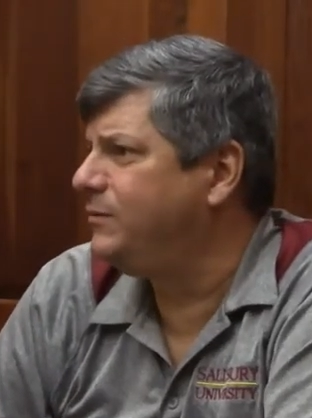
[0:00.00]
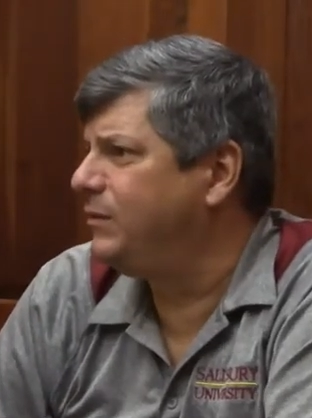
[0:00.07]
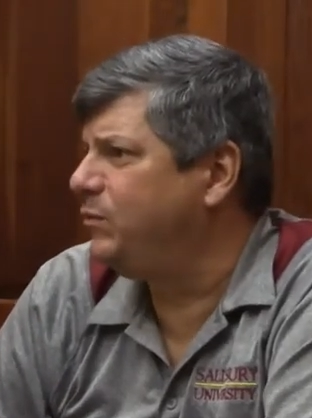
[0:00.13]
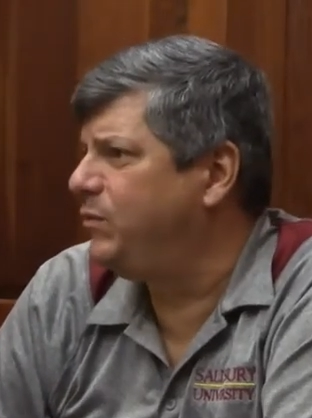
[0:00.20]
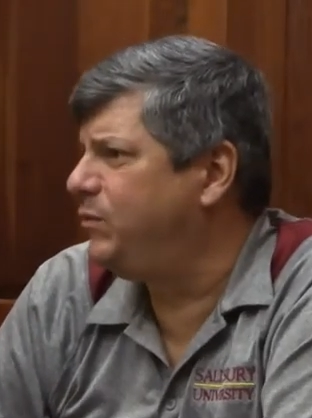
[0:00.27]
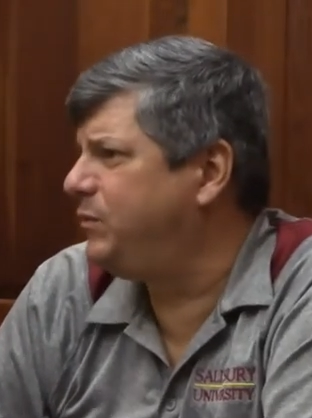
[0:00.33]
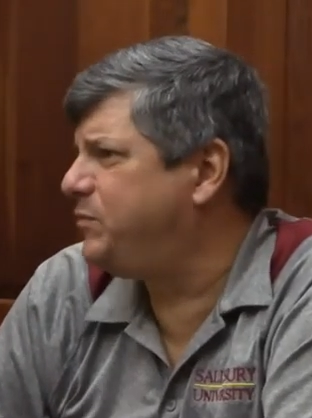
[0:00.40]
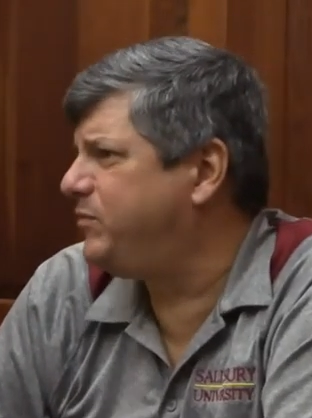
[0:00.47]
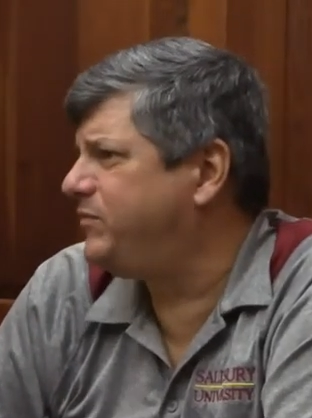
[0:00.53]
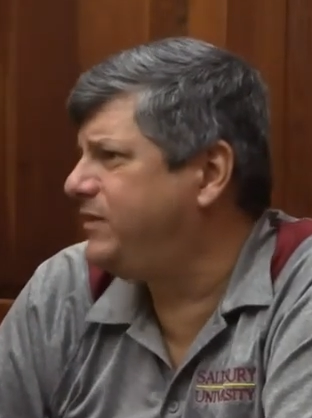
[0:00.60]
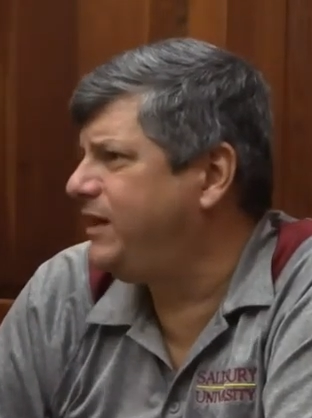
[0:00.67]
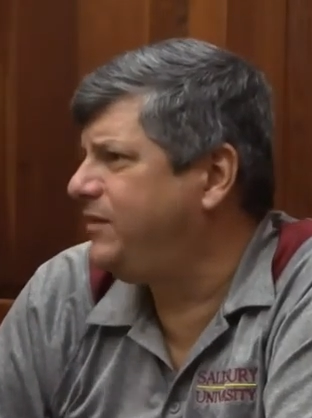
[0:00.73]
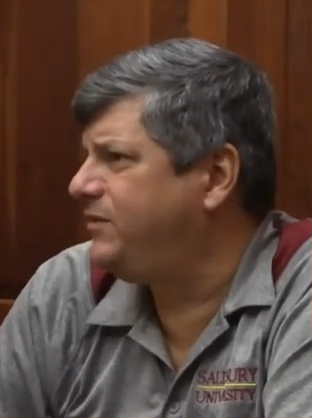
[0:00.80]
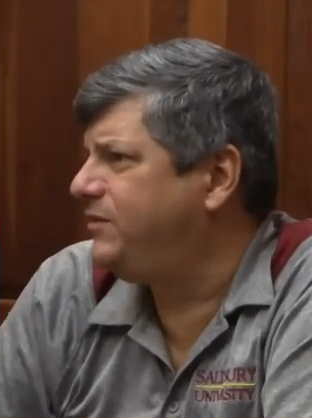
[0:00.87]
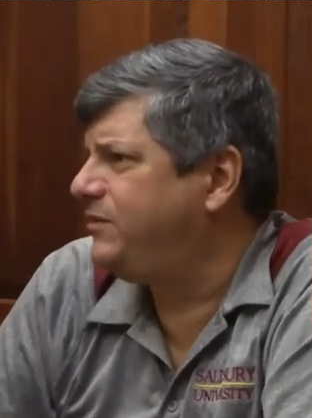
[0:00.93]
what
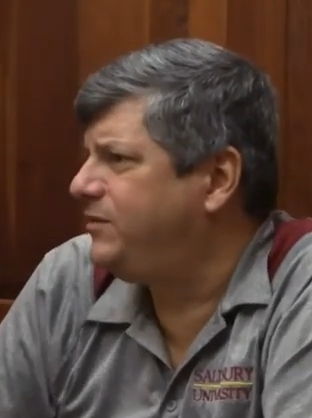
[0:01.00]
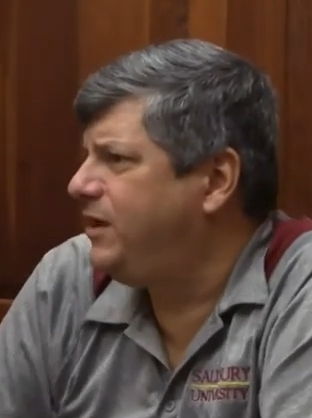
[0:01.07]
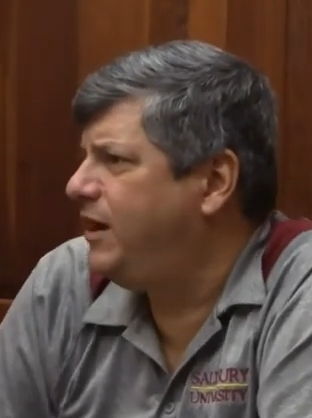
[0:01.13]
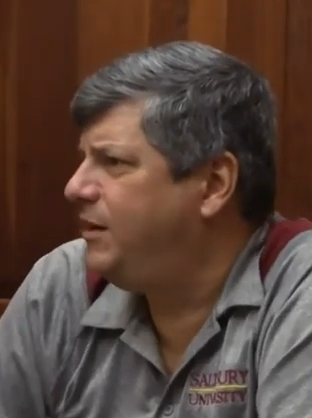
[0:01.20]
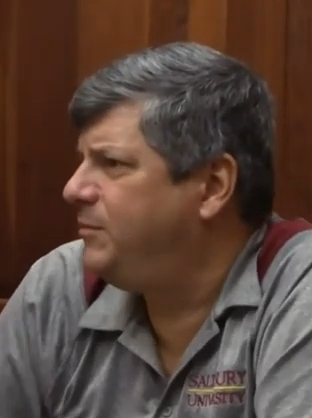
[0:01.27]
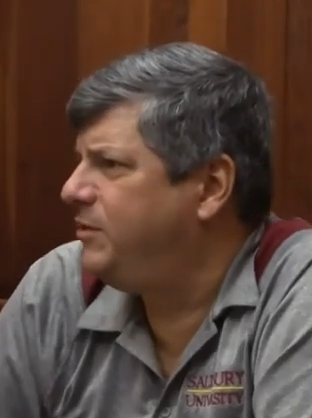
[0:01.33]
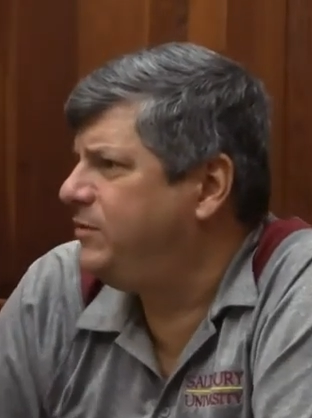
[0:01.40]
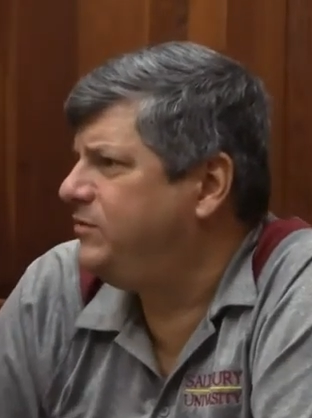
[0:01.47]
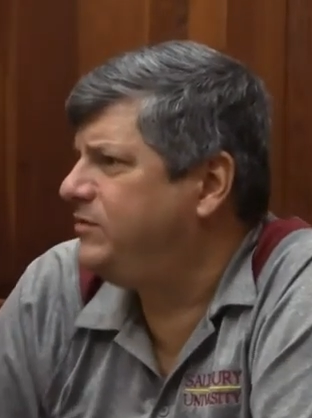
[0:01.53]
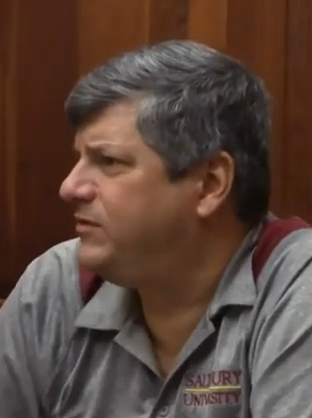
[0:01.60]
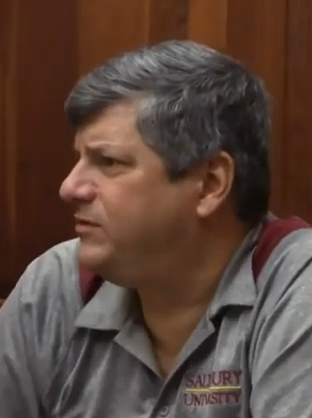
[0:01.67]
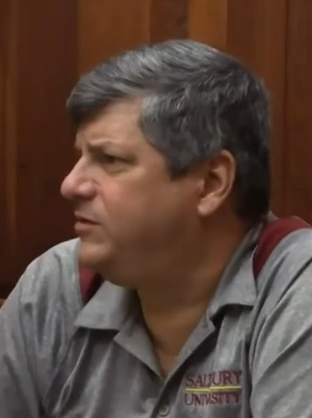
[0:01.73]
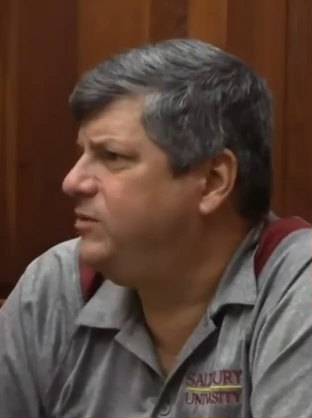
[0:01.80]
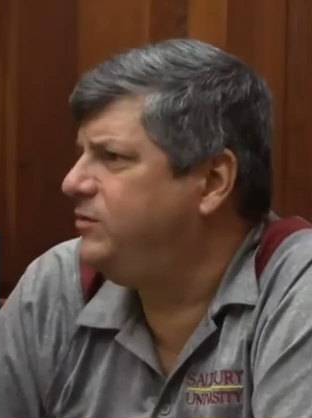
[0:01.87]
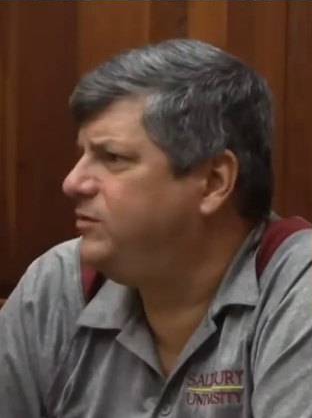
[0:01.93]
percentage of your time are you
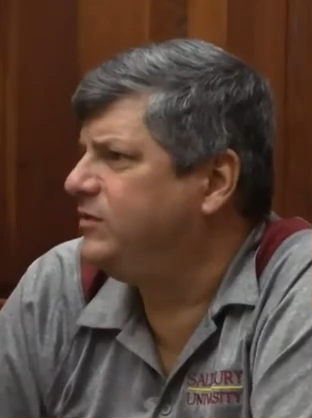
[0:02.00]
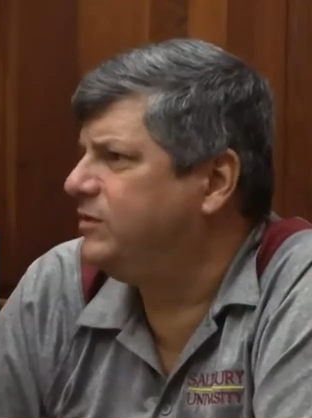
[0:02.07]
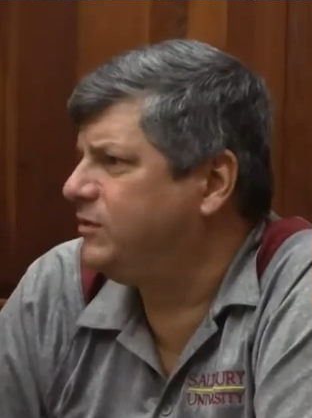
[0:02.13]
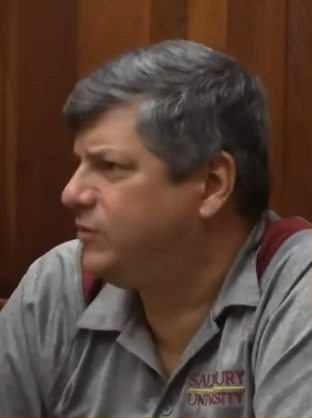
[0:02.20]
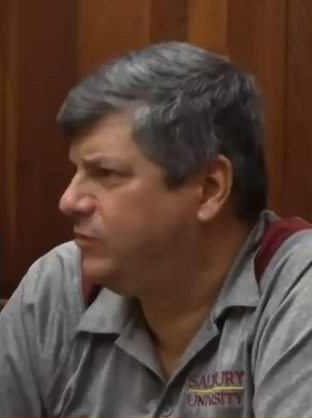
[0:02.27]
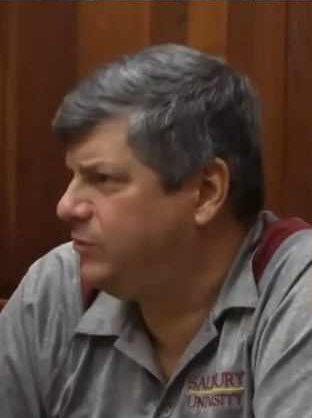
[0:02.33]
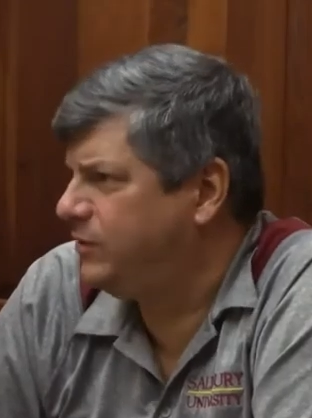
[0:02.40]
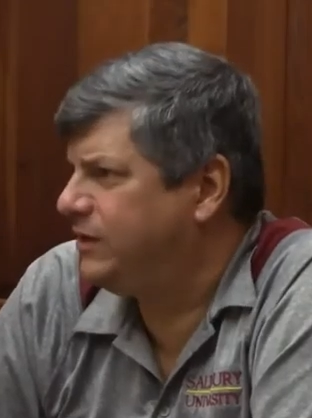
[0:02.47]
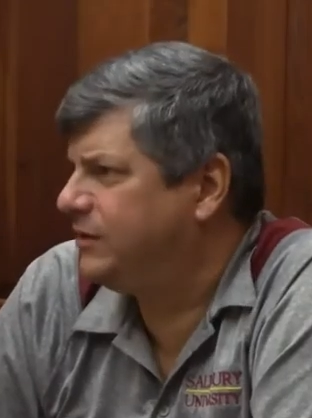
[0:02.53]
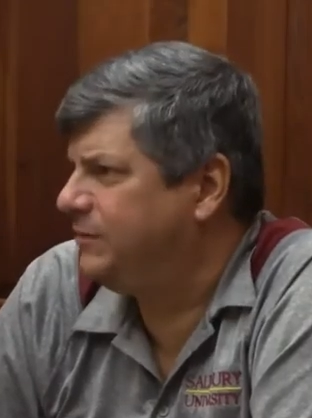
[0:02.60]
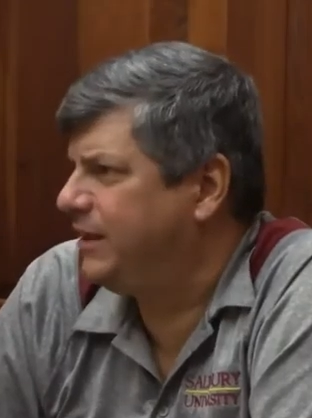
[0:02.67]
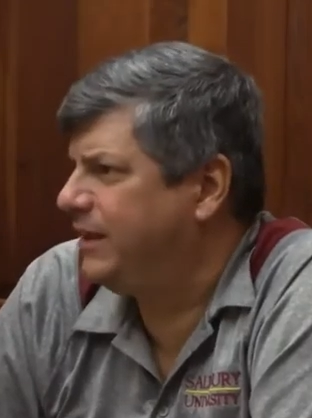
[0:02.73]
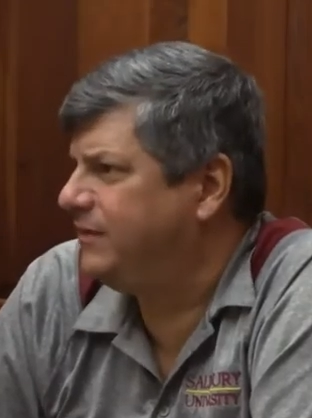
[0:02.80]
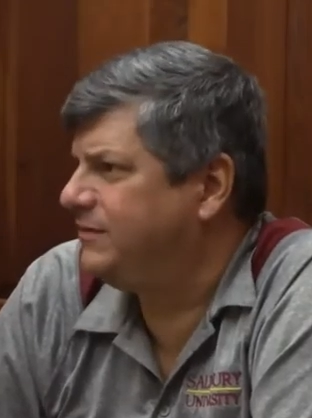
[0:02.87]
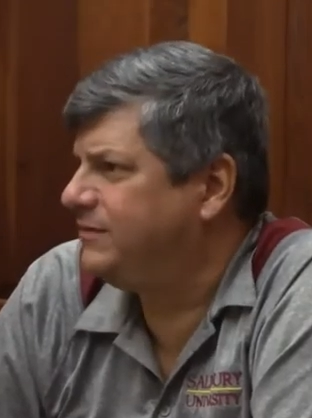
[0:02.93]
just using the GUI
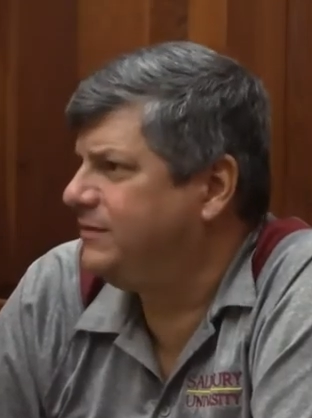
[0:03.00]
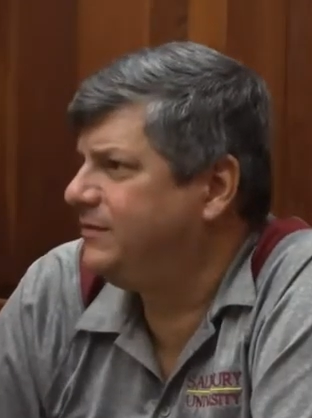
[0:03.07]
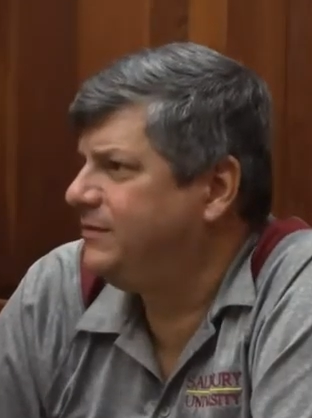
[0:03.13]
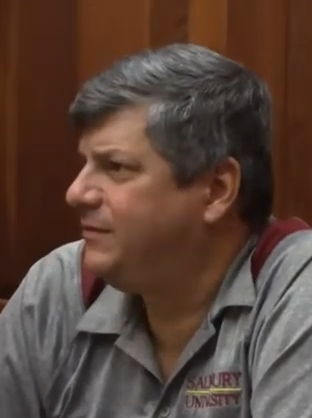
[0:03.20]
commands?